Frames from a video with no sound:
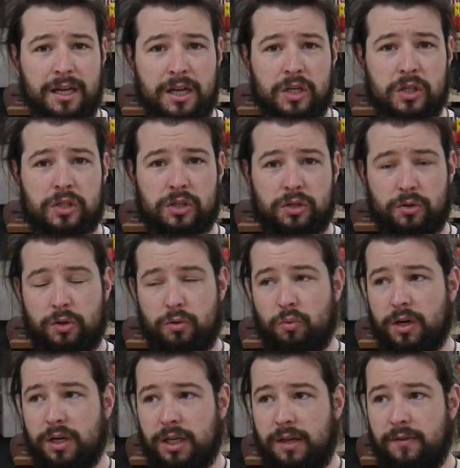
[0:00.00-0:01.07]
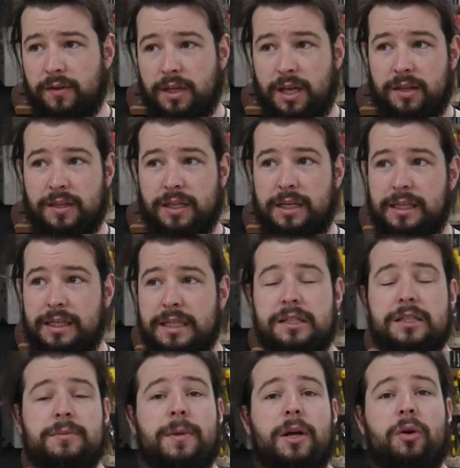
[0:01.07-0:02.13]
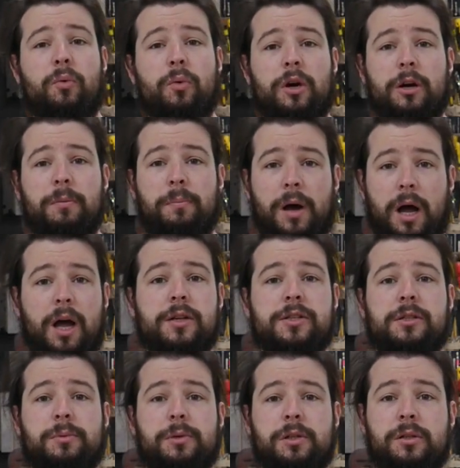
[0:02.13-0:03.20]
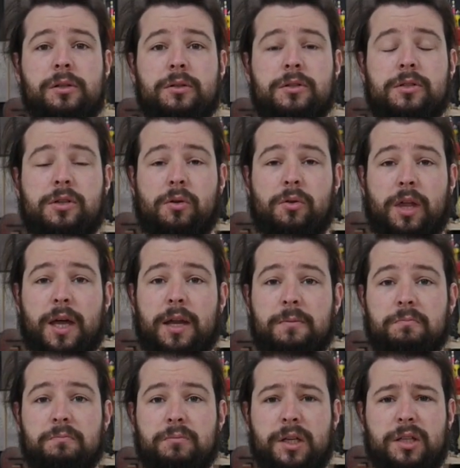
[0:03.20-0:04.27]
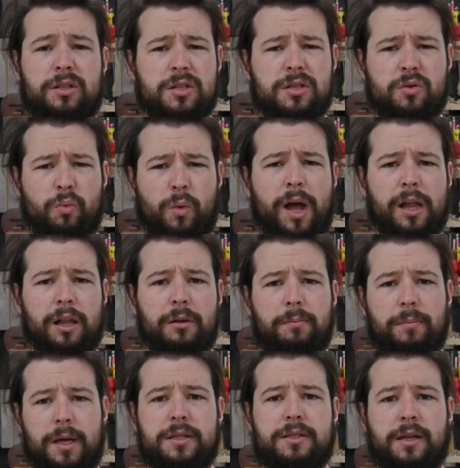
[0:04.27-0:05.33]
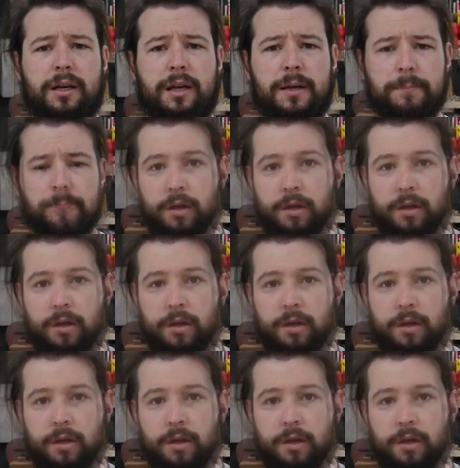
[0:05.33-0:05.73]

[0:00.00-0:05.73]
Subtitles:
So you want to give it the least amount of work possible so that it does it well, basically.